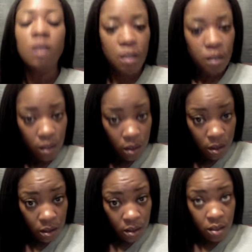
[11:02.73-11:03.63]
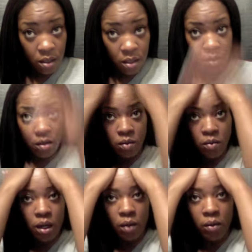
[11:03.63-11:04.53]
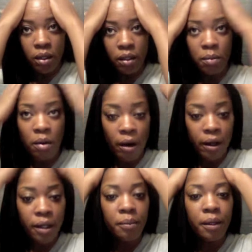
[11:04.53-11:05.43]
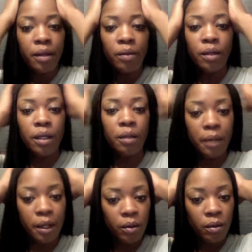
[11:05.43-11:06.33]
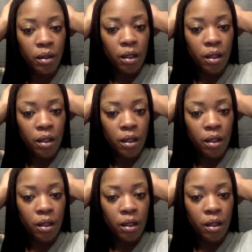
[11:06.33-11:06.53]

And this is what I wanted, the part in the middle in the middle.